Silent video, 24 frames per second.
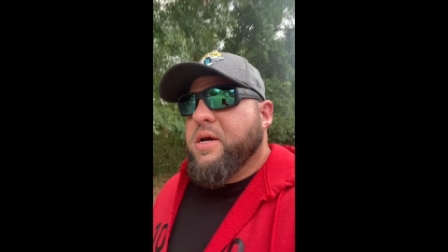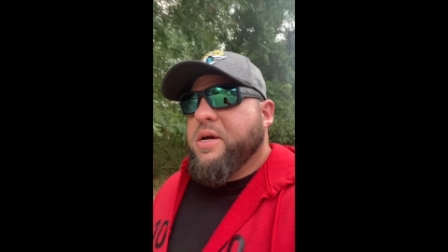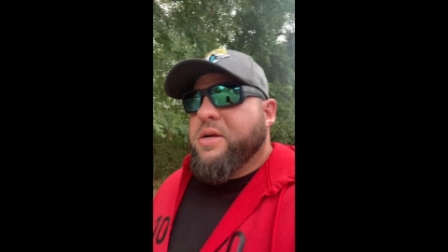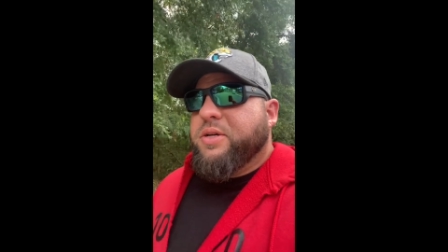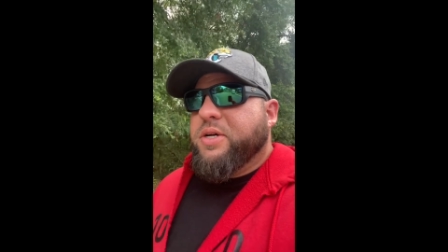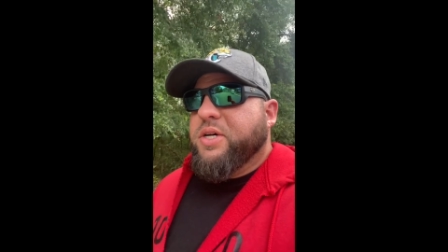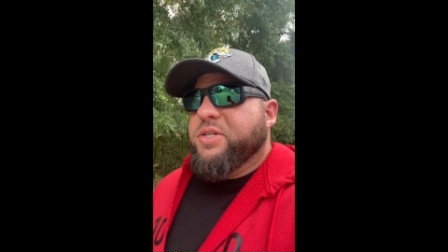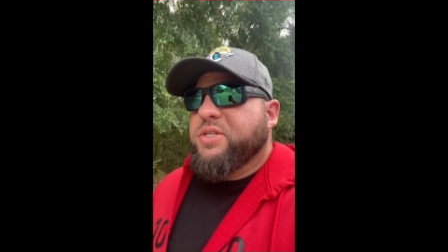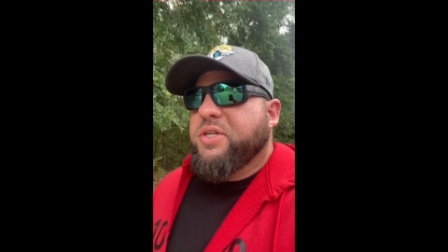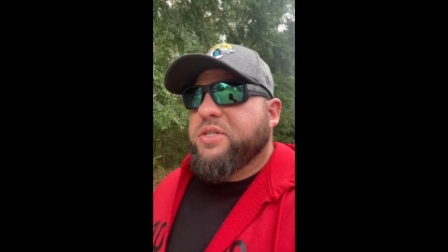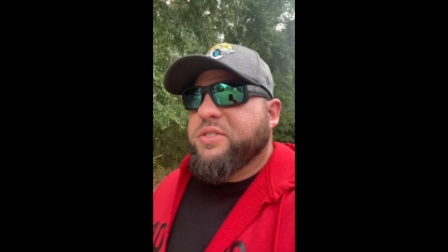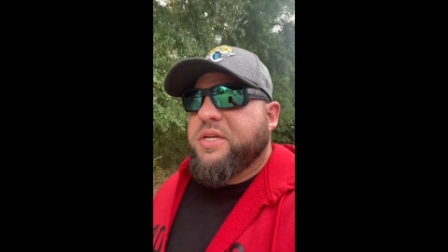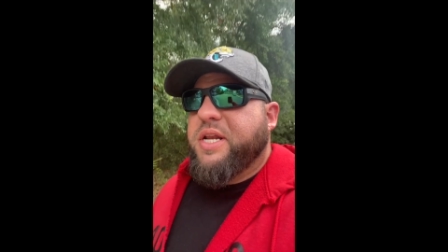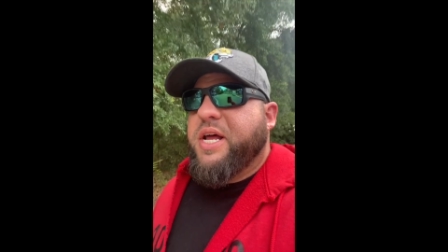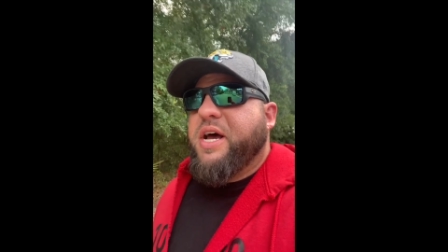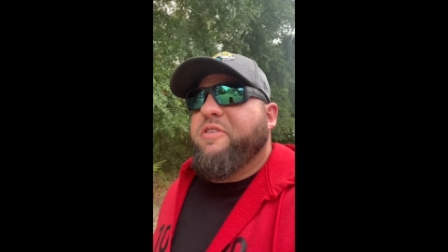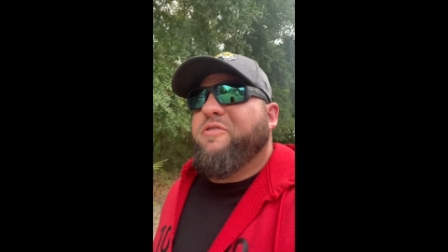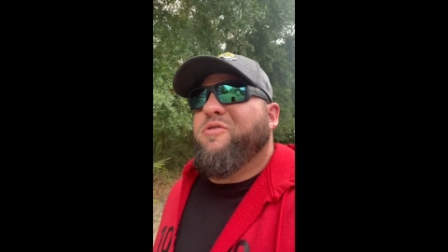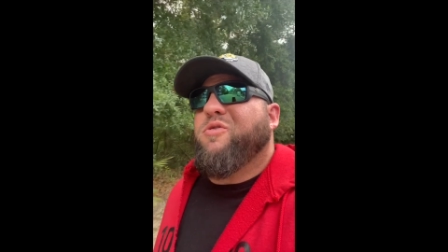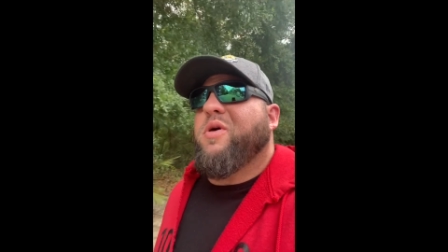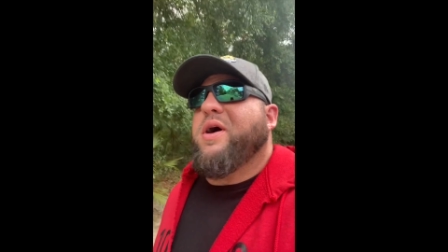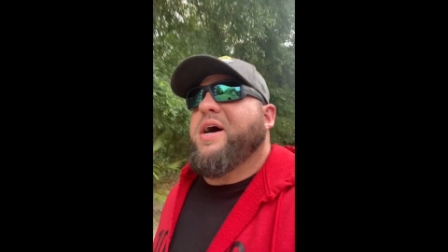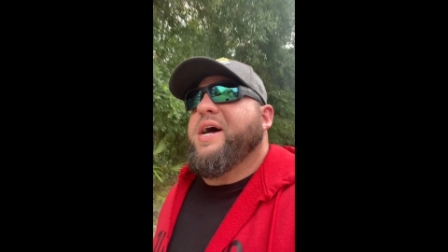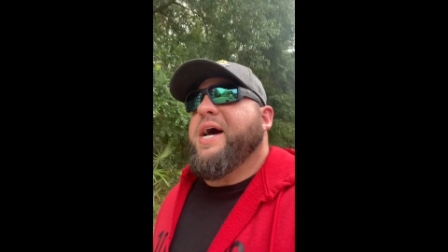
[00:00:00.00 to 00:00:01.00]
Just as an
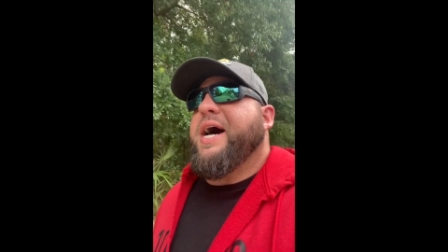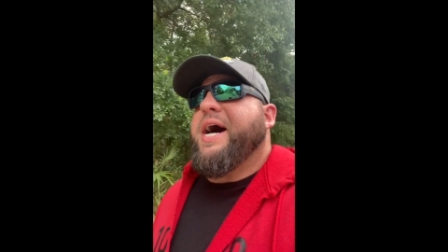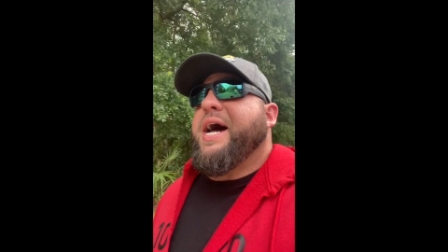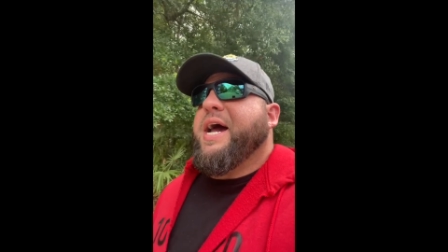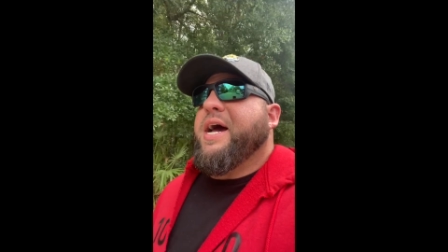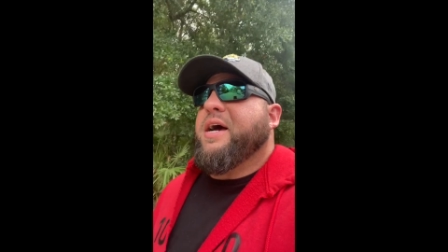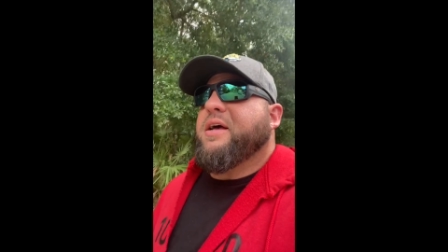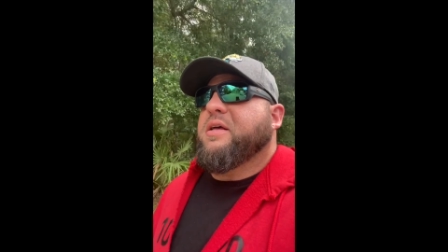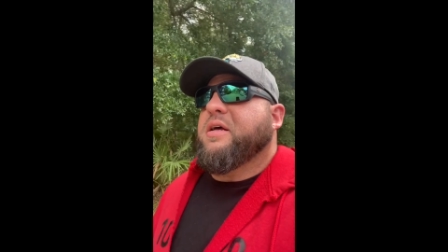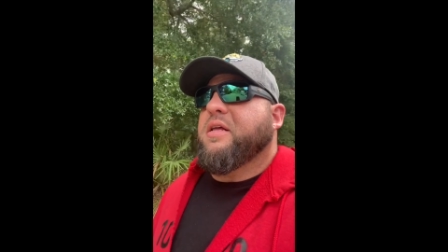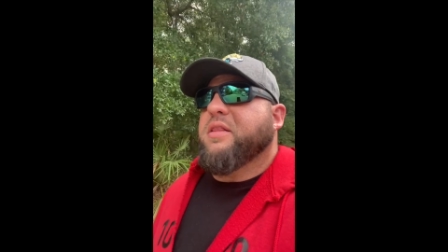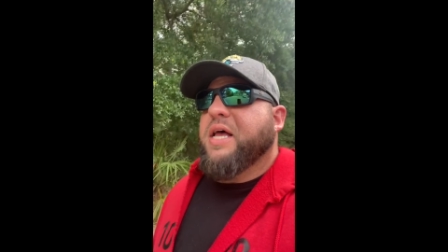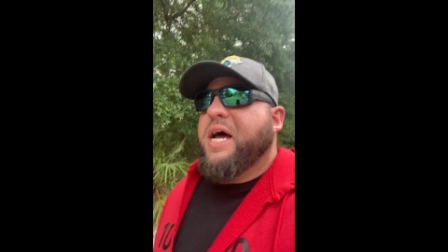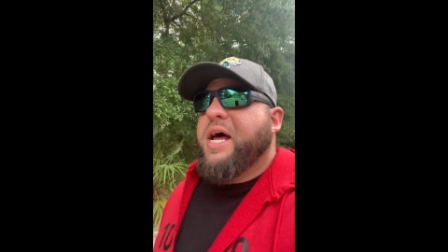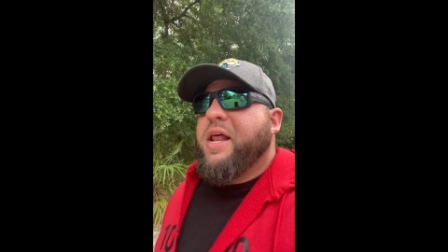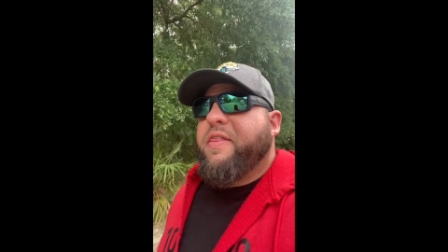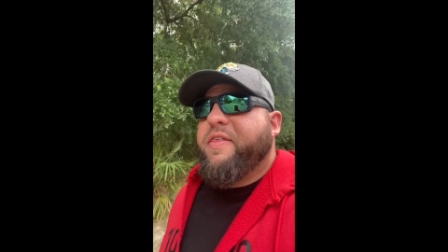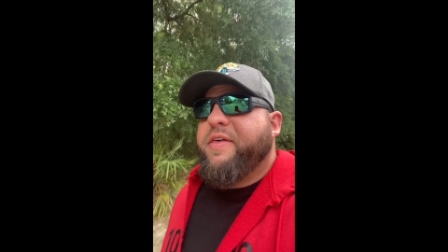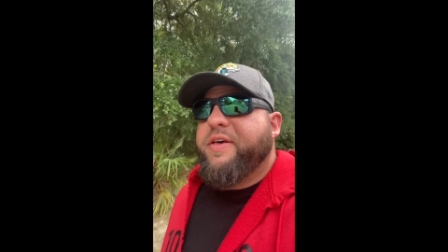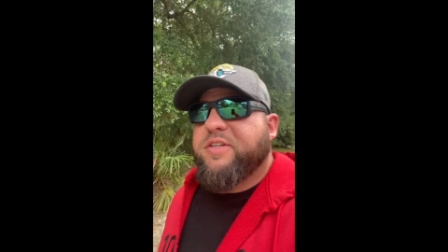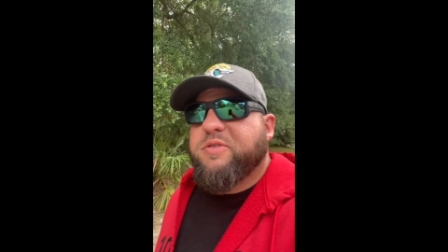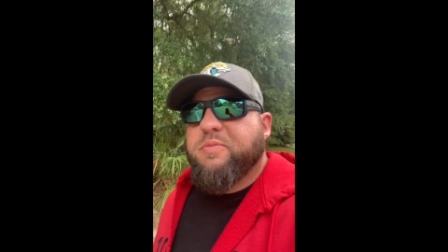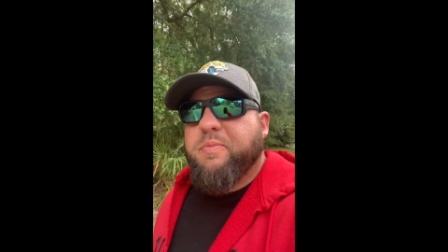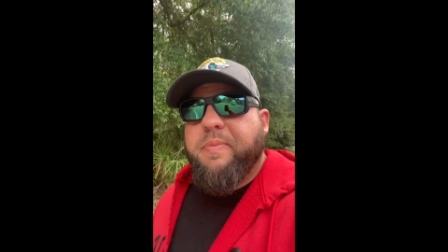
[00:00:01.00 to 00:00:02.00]
FYI, a lot of
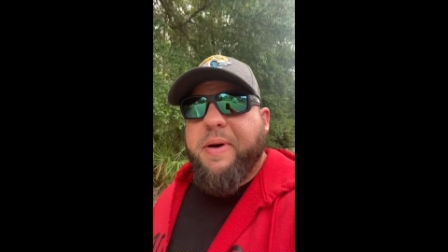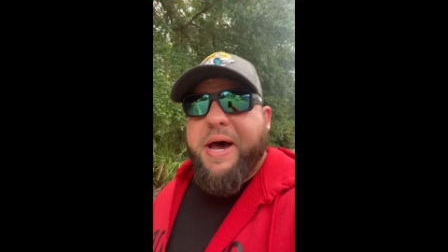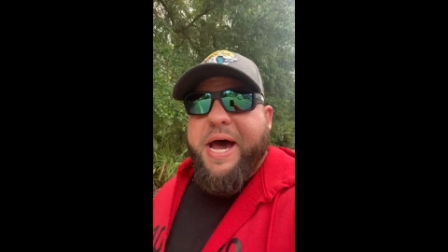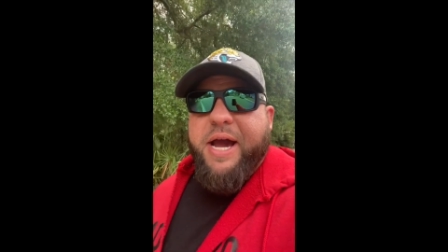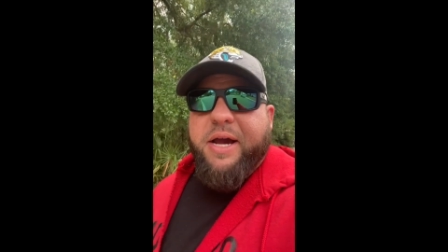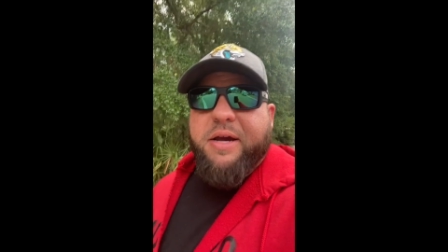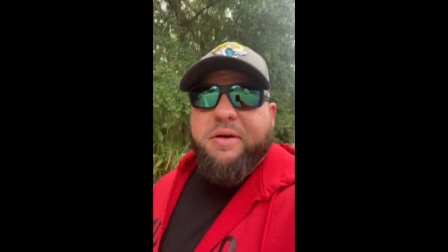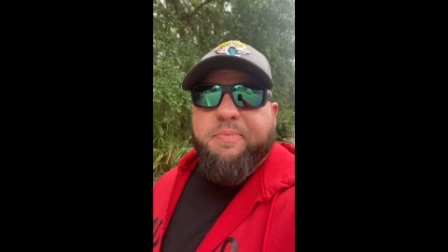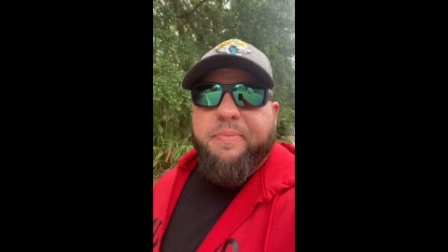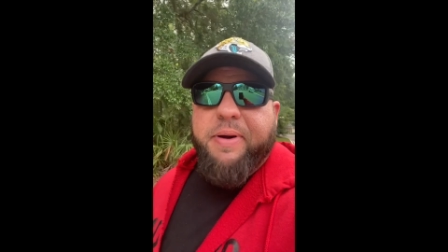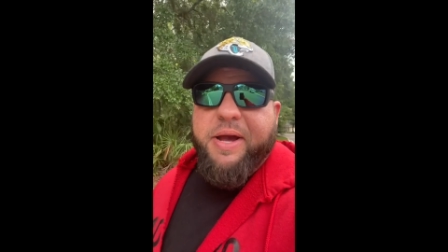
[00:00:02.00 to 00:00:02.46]
these back